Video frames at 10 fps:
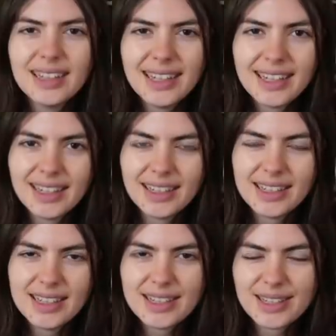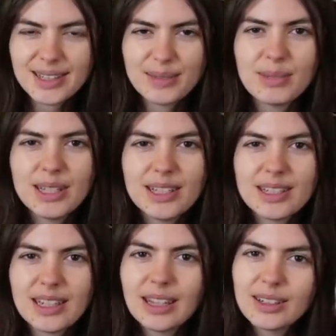Hey guys, it's me,
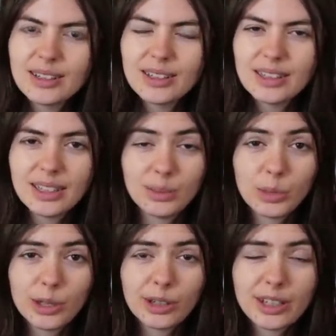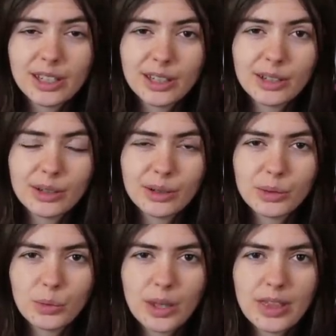Zelle, and we are
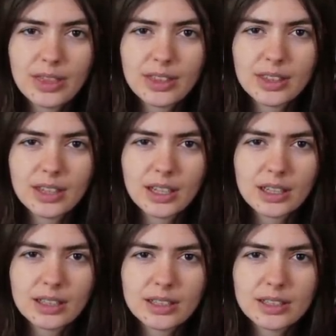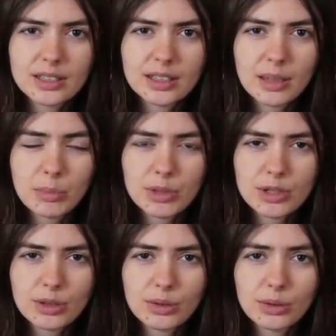here with the next
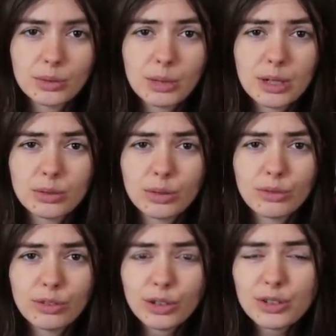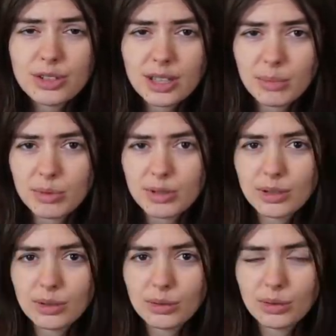episode, or rather the first
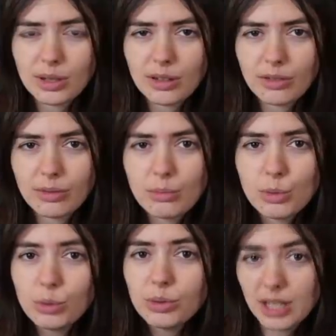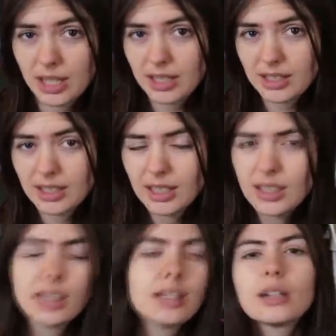episode of Moon Knight
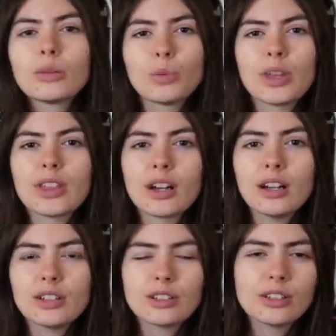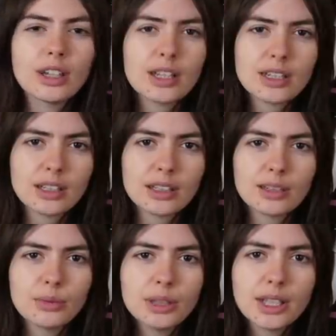with Oscar
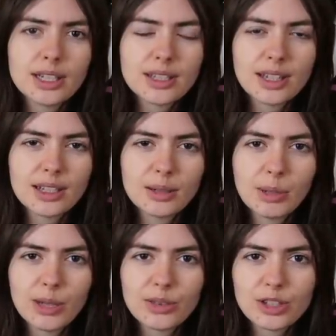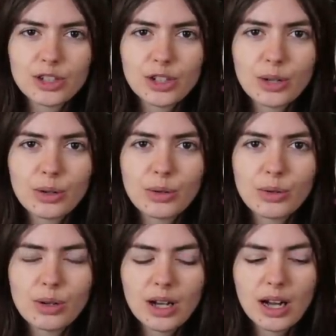Isaac. Really excited about this show.